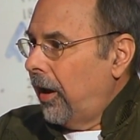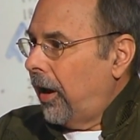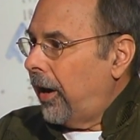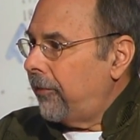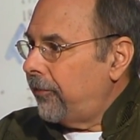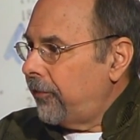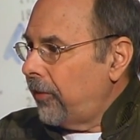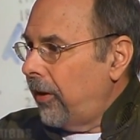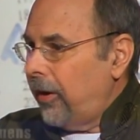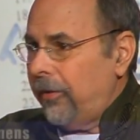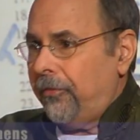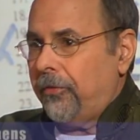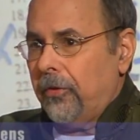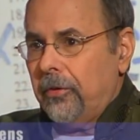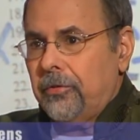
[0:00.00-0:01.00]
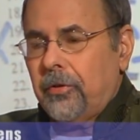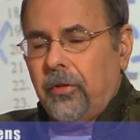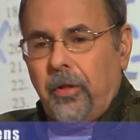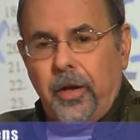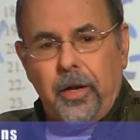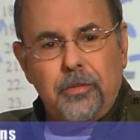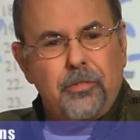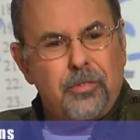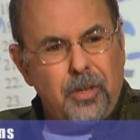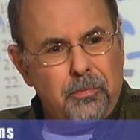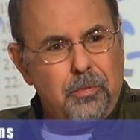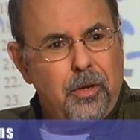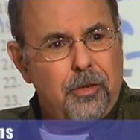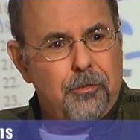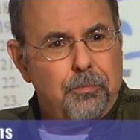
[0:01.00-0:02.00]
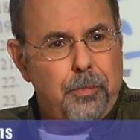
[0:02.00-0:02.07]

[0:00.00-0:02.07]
I fly first class, sometimes